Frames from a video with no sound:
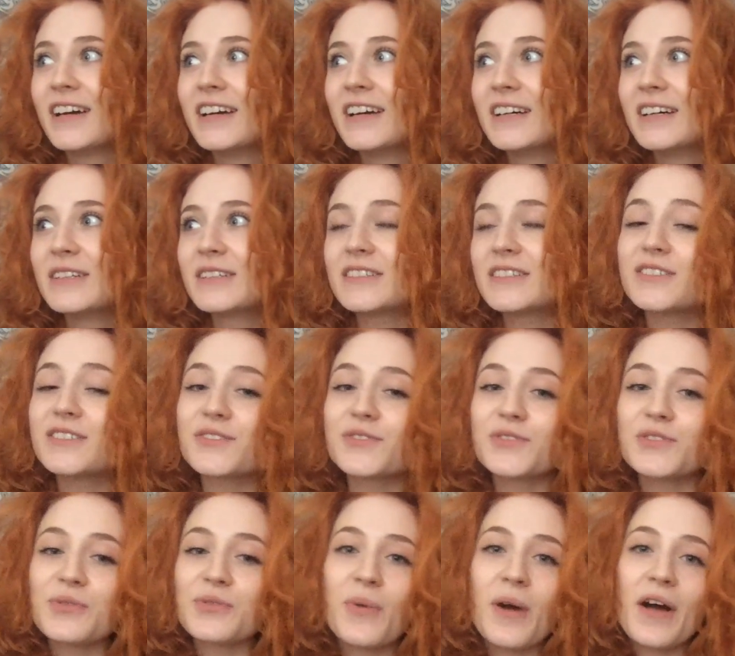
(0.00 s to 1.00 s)
Things are
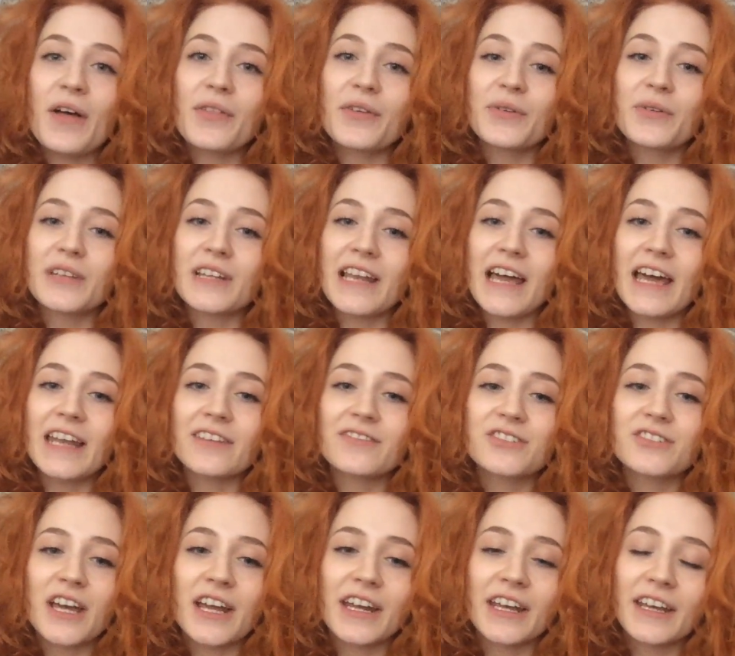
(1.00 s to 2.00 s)
going well though in the land of
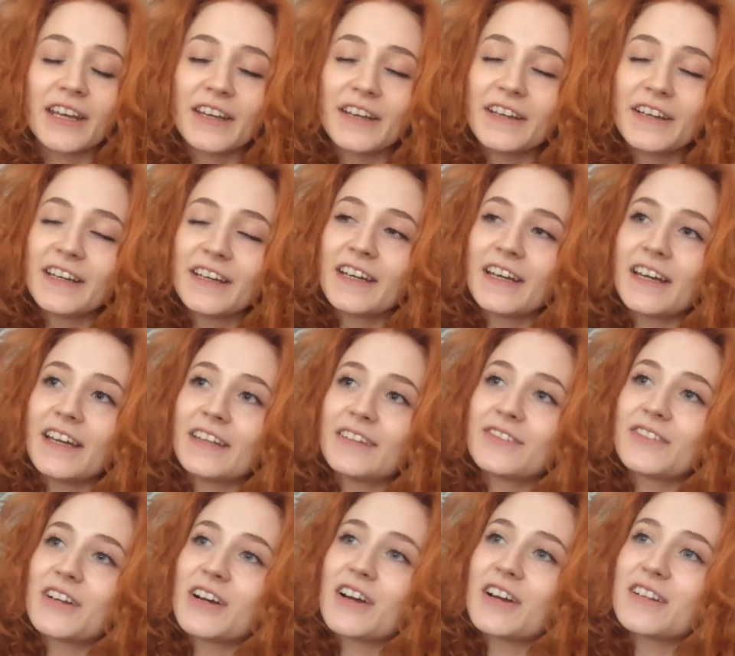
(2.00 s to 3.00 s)
Janet in
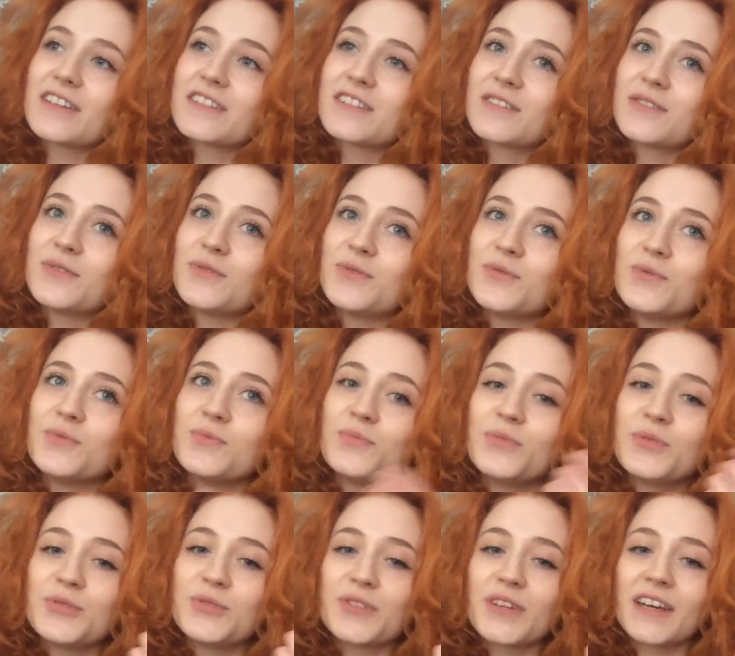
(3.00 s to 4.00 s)
regards to
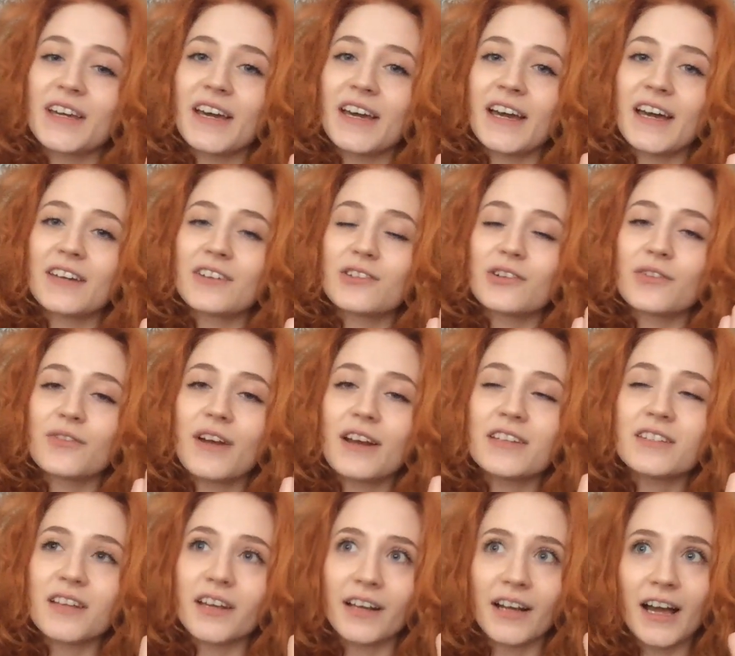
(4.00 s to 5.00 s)
music and
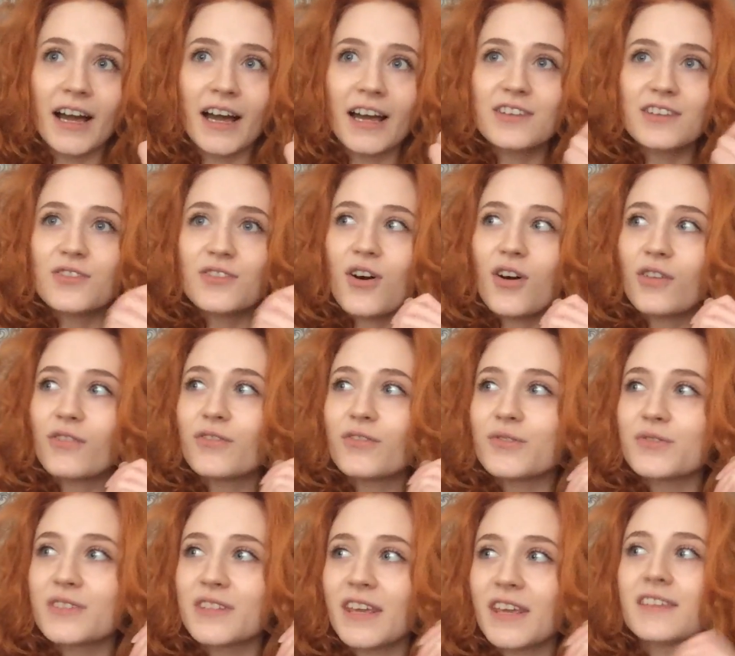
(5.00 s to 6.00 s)
writing and all of
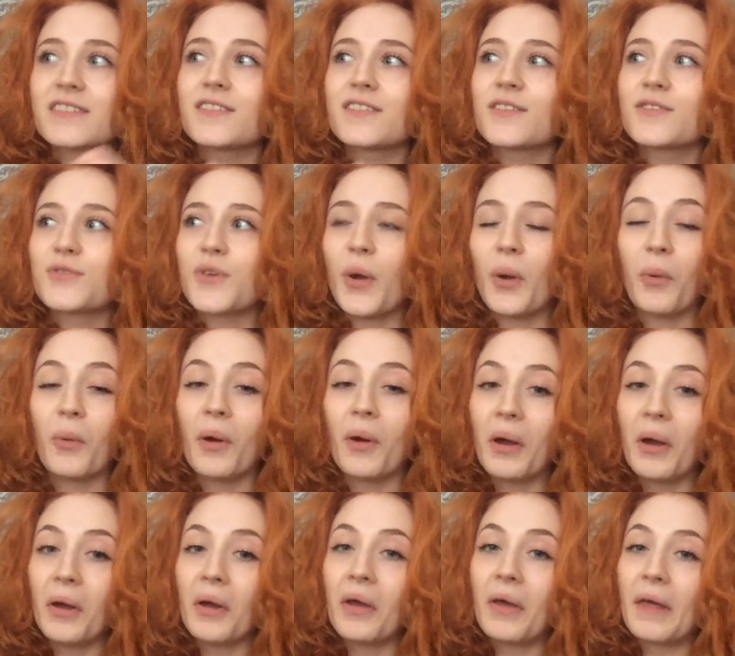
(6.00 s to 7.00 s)
those things. So
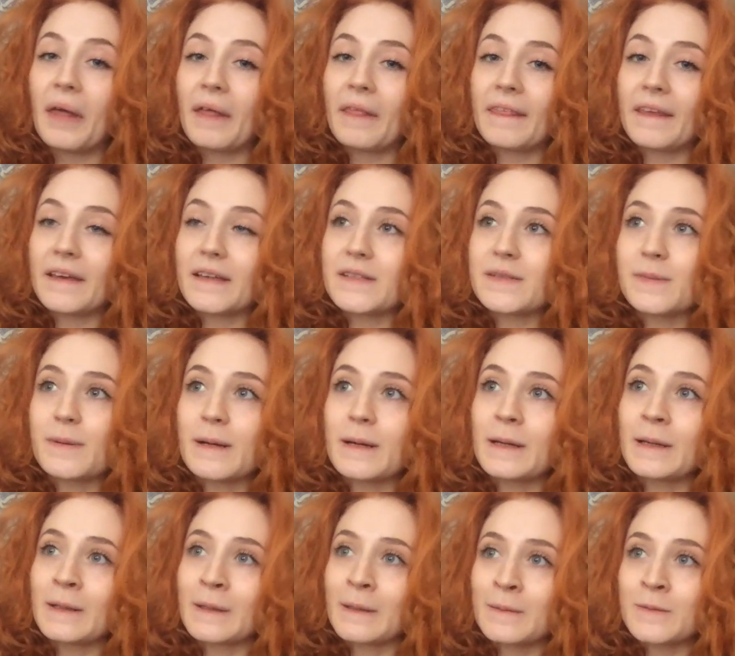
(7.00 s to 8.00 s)
that's
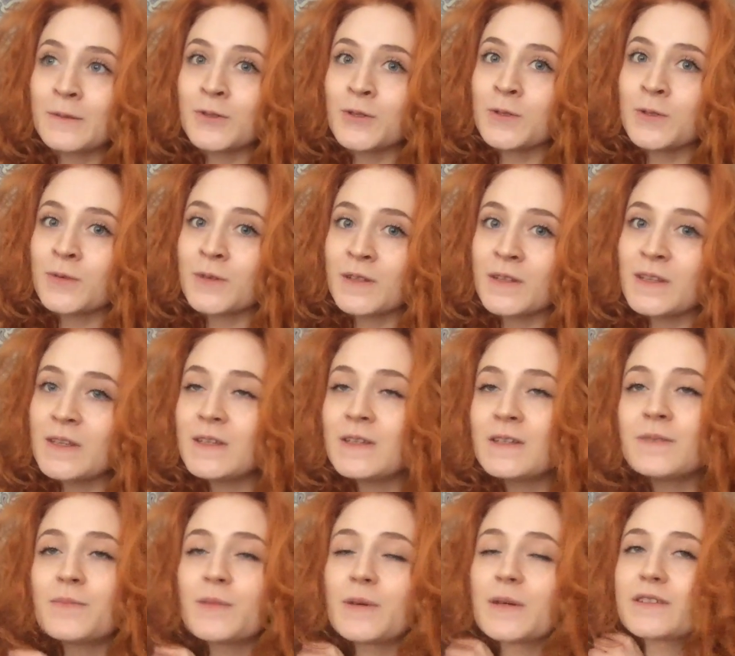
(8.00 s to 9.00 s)
why I'm doing one of these,
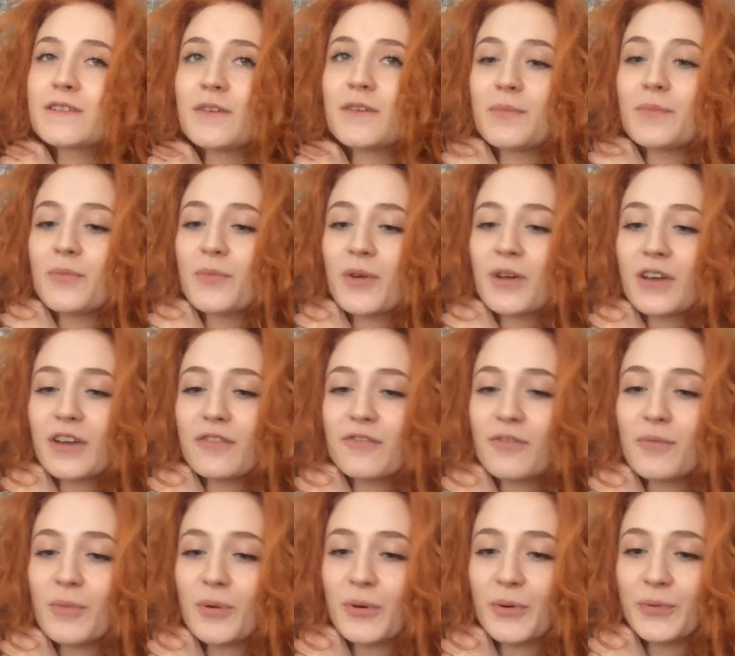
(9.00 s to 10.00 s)
because I've been working
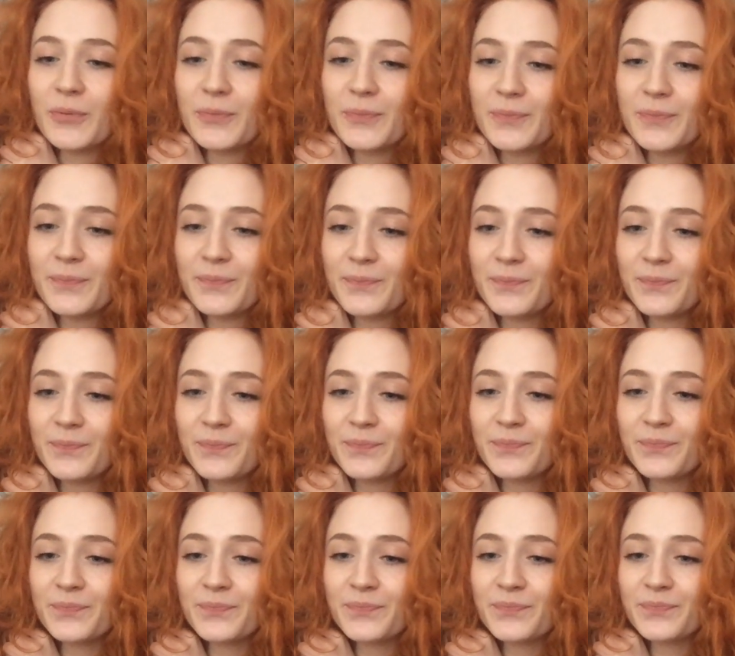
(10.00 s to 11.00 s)
from home.
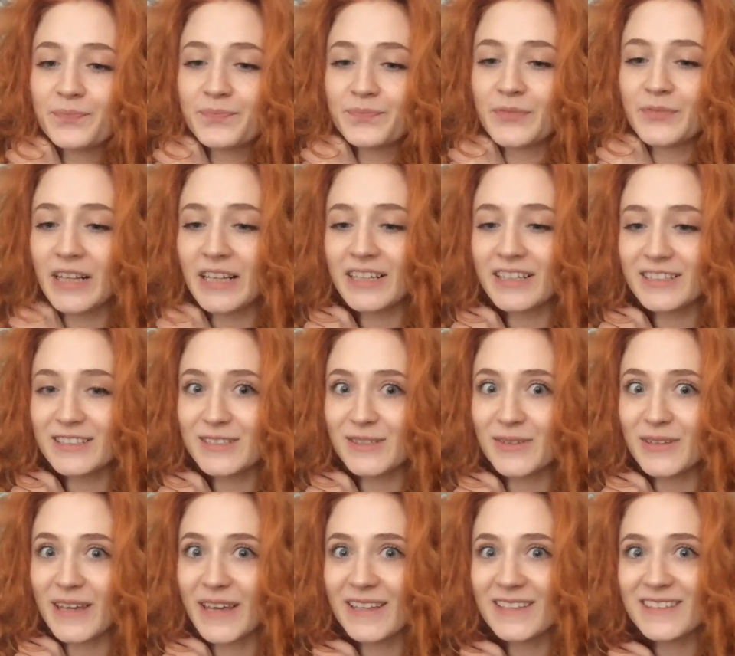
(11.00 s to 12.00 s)
So yeah.